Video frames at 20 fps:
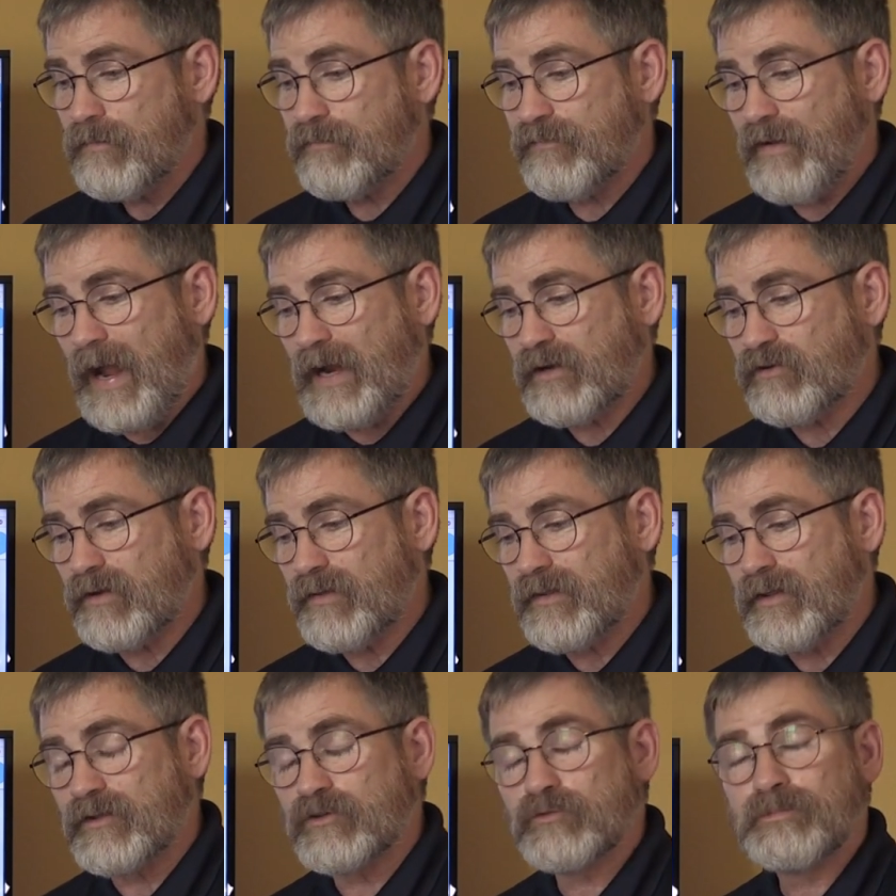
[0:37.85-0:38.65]

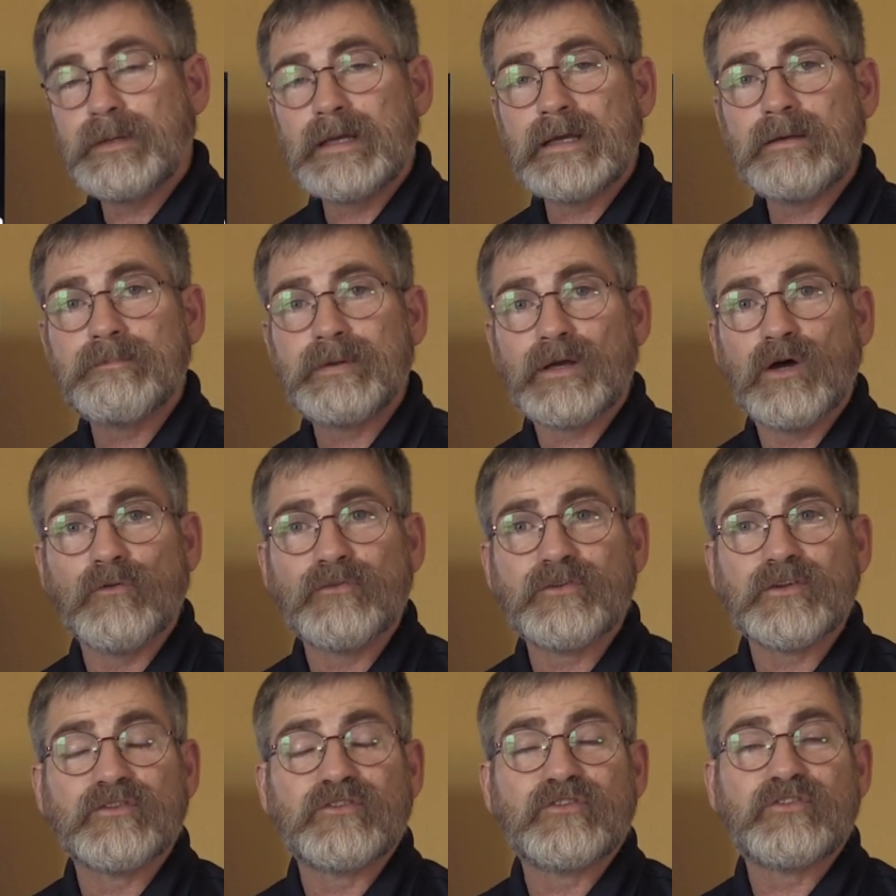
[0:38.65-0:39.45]
factory that is being
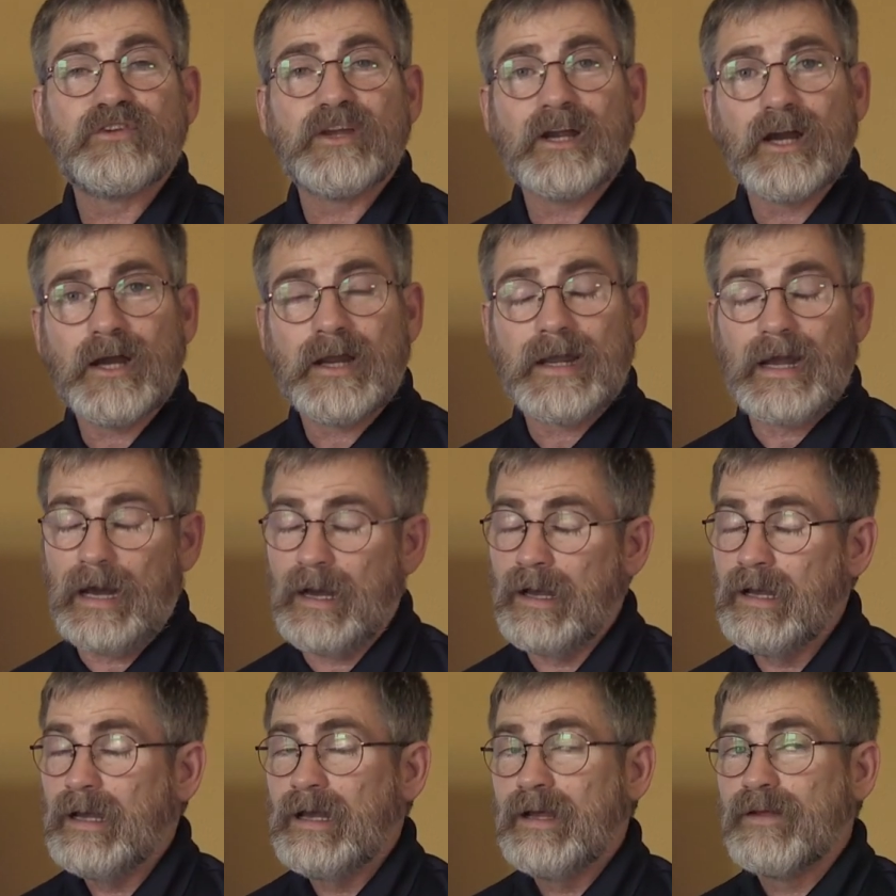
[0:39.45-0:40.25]
built in
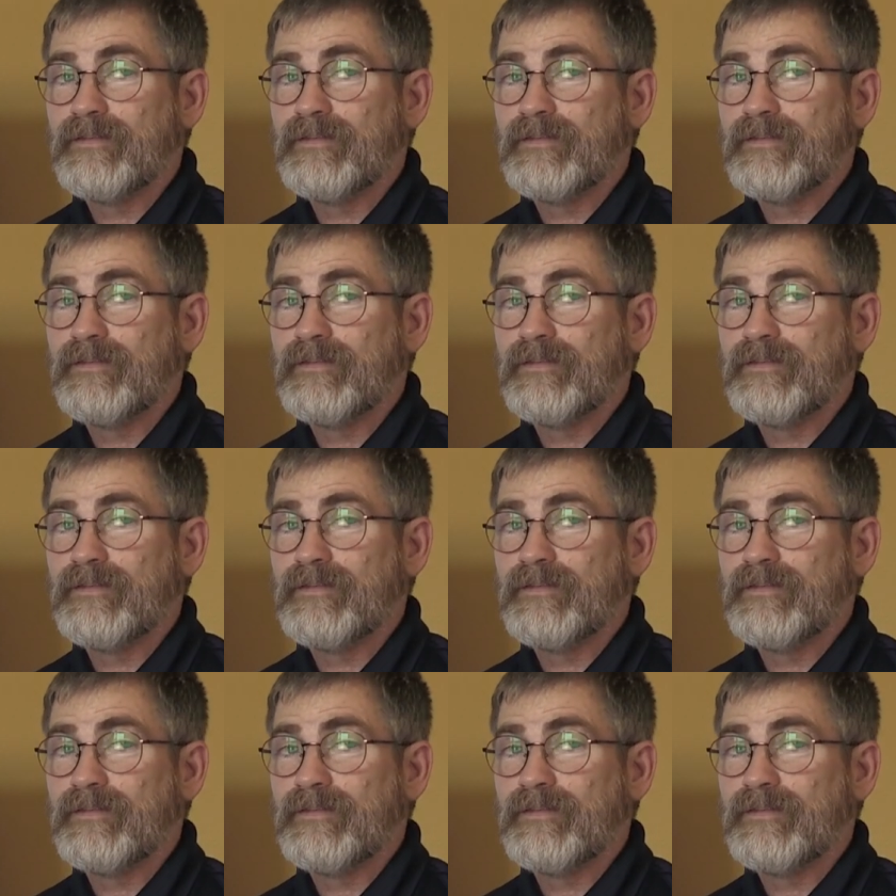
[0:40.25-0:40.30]
Syria.